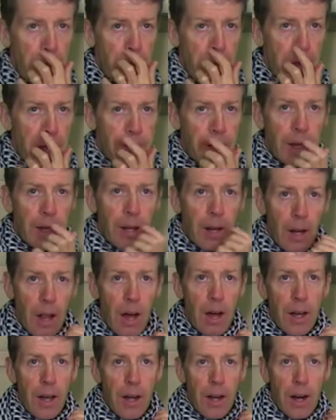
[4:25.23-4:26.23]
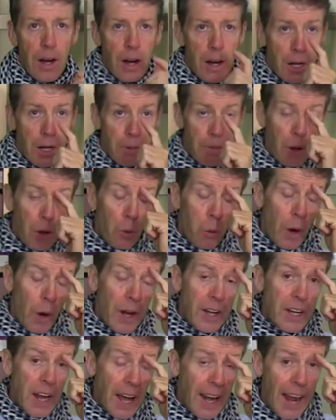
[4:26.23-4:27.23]
Think long and hard about
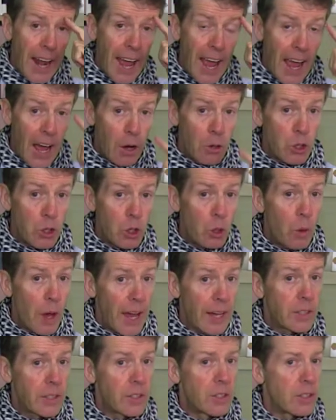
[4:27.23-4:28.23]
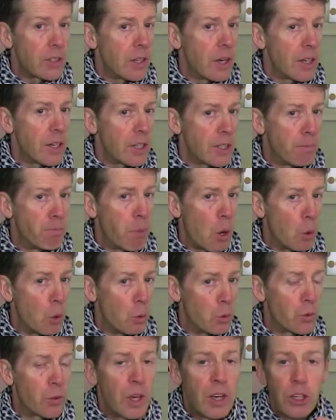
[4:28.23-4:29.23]
when and how you exercise
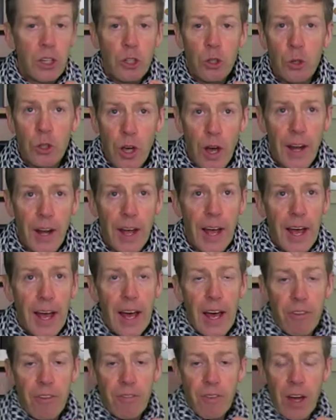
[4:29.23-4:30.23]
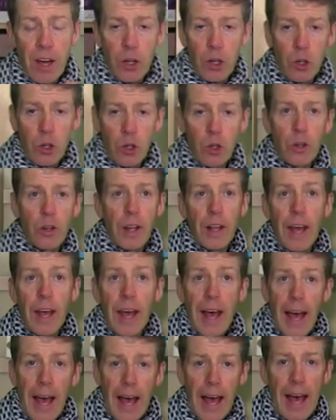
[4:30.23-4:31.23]
both. You've got to have a good,
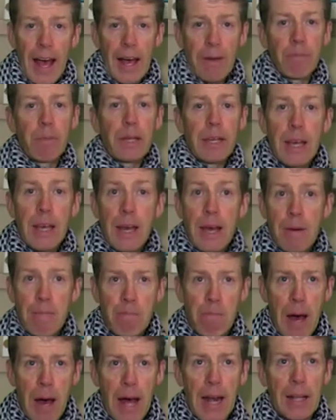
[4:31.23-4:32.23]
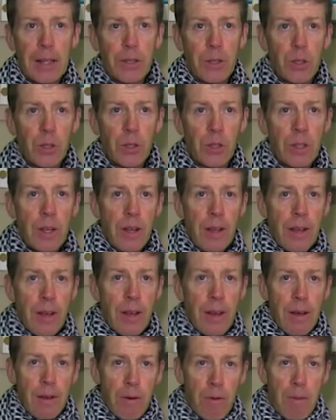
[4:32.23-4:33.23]
happy balance.
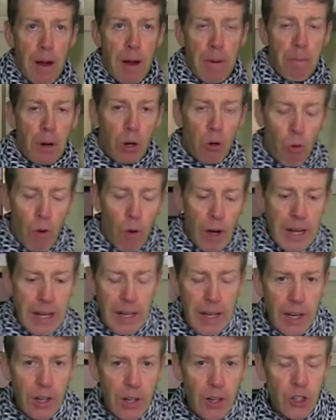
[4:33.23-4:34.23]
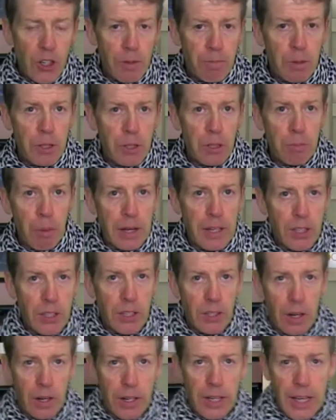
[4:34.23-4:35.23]
Remember, great leadership is based
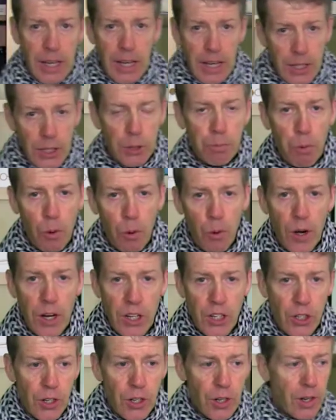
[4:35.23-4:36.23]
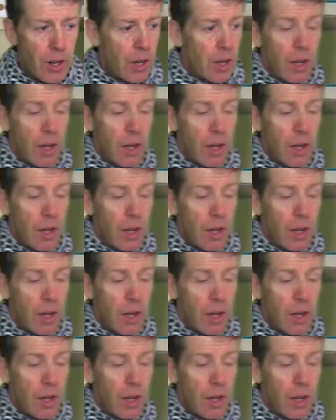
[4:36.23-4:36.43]
on inspiration,